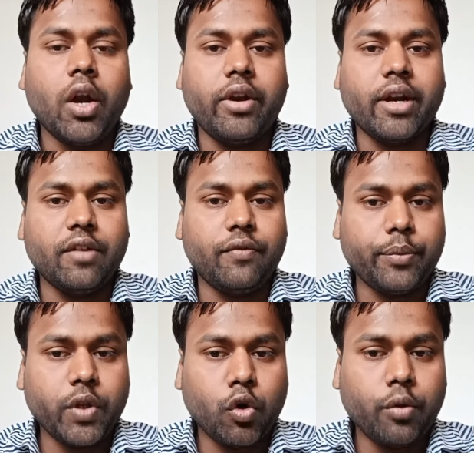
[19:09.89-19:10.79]
directly
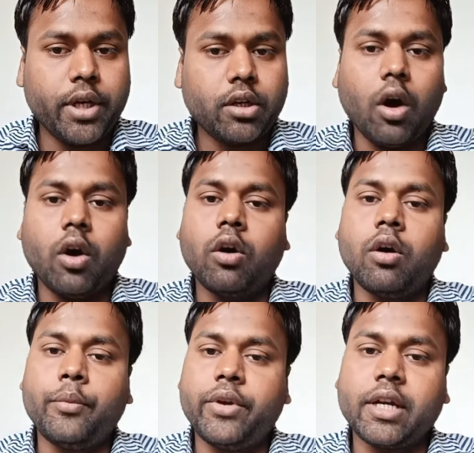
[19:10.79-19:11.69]
from the government
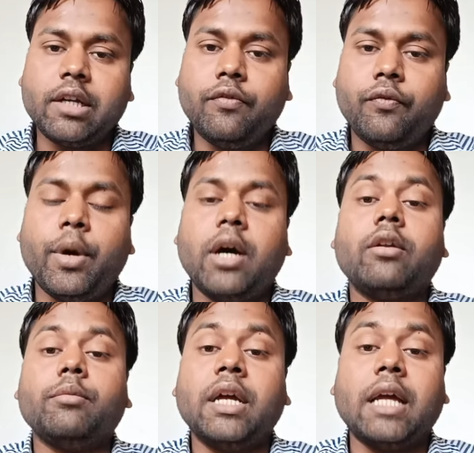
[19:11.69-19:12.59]
or directly
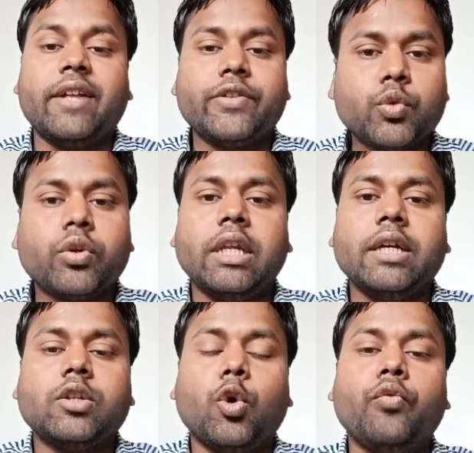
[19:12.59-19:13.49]
or has to
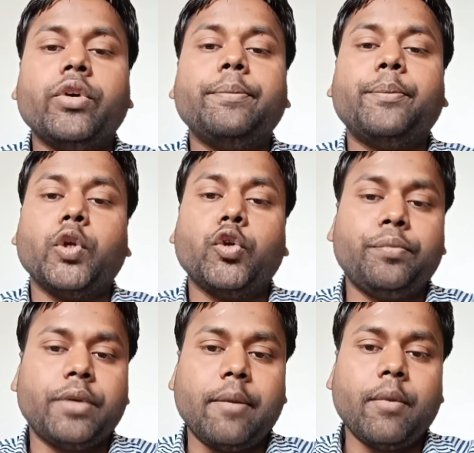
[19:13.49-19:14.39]
collect over the period
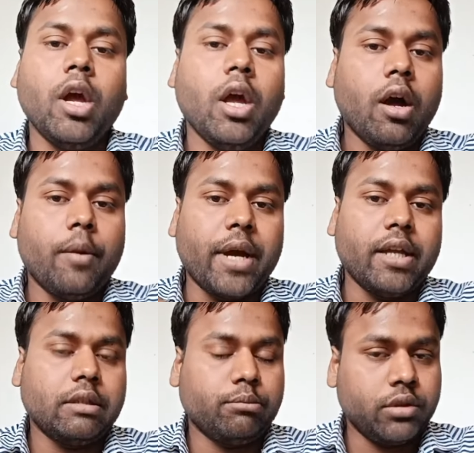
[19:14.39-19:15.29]
of time
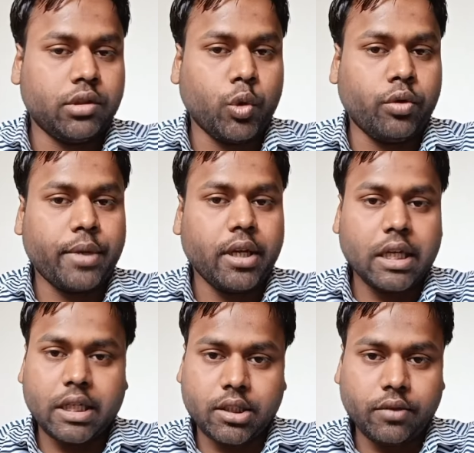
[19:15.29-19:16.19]
by
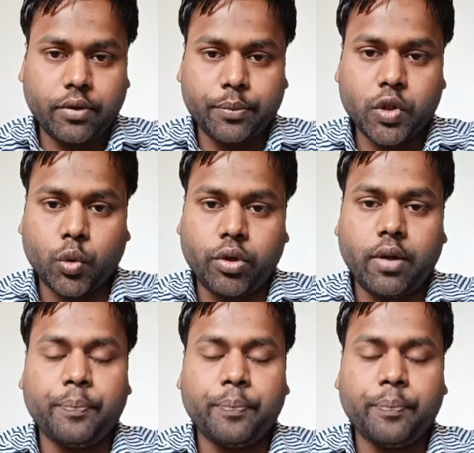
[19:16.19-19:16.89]
collecting from the toll.